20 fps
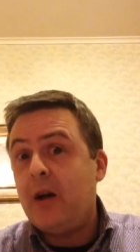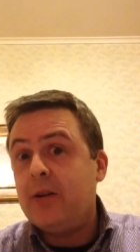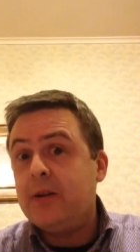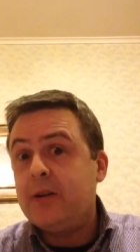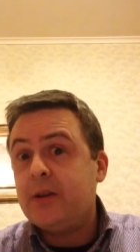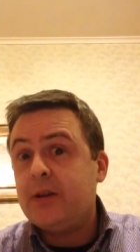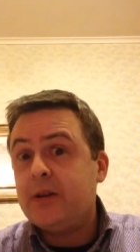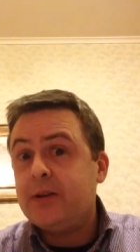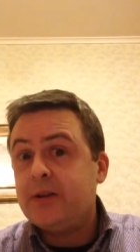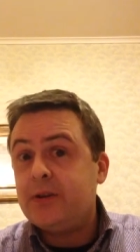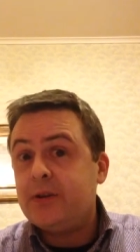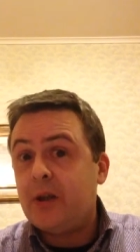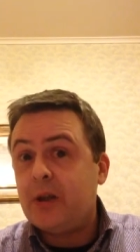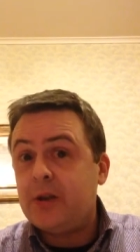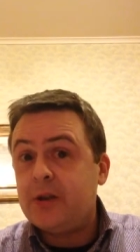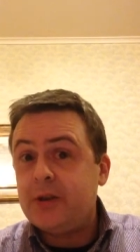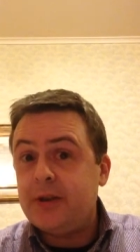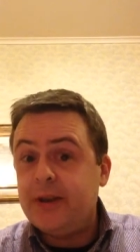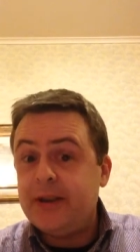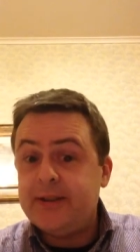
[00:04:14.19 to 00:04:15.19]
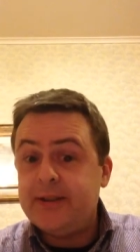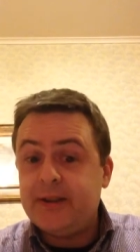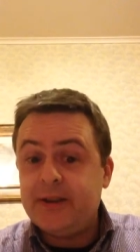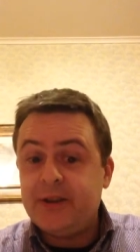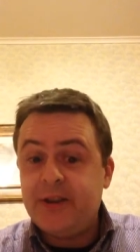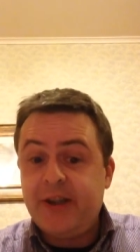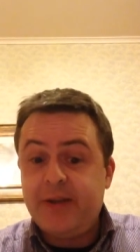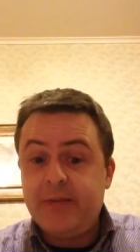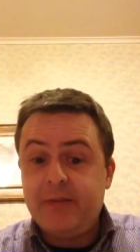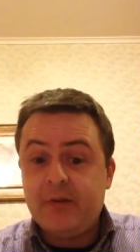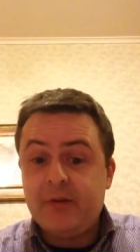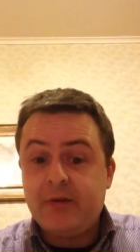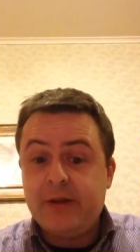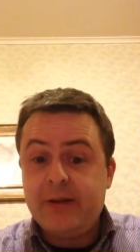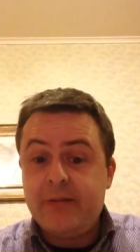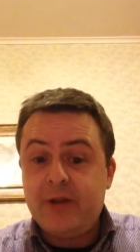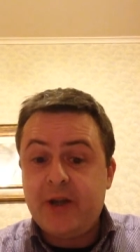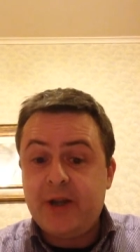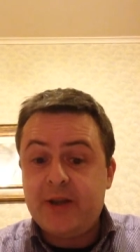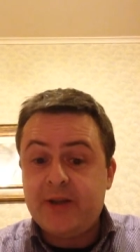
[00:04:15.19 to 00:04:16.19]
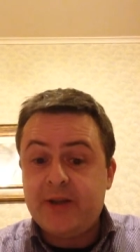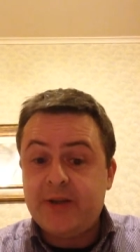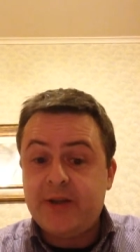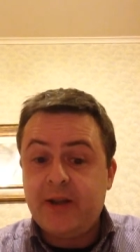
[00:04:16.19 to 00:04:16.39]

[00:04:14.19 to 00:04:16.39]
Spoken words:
under construction is the Dream Chaser.